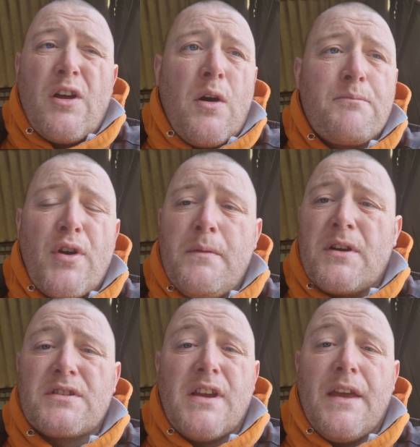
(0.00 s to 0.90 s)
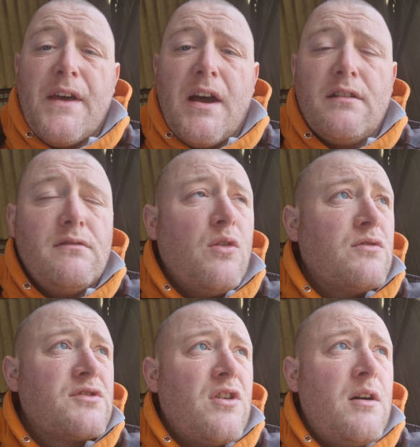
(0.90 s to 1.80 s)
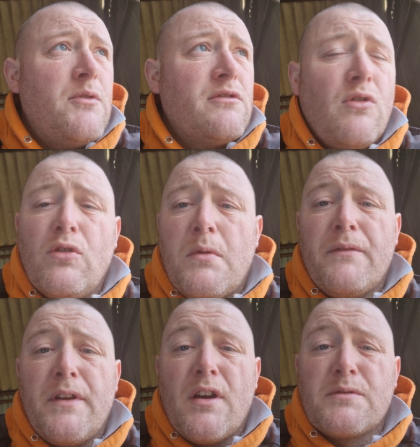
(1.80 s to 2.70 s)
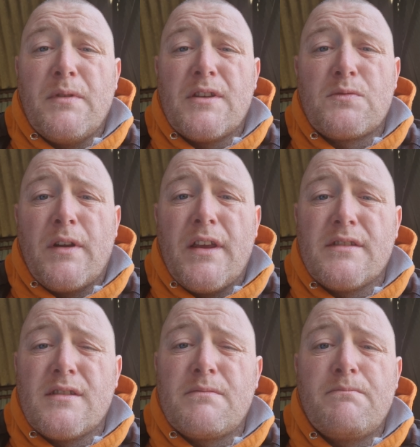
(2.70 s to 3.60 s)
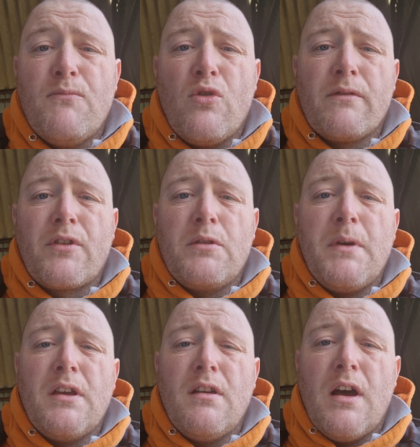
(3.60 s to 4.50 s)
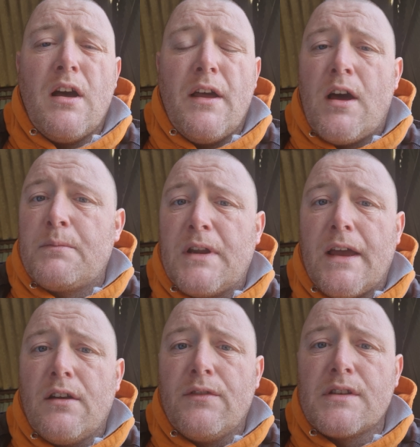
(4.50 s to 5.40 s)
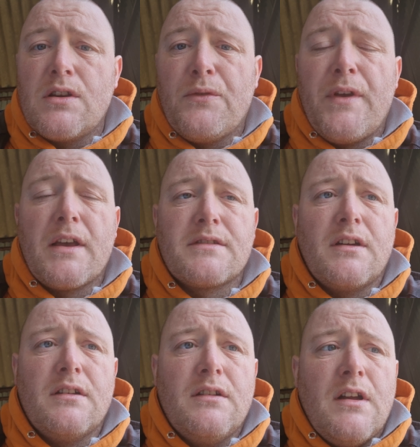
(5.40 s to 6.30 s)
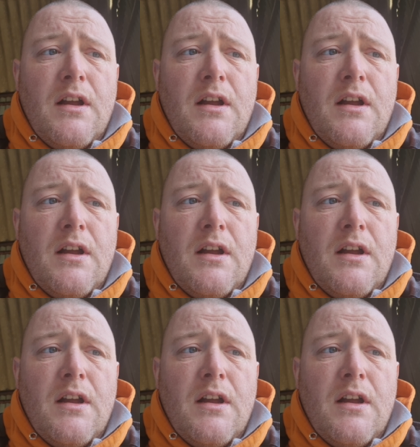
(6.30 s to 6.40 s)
I know I pretty much say that all the time on all of my videos, but this one is. It's more going to be an update on this little Fiesta.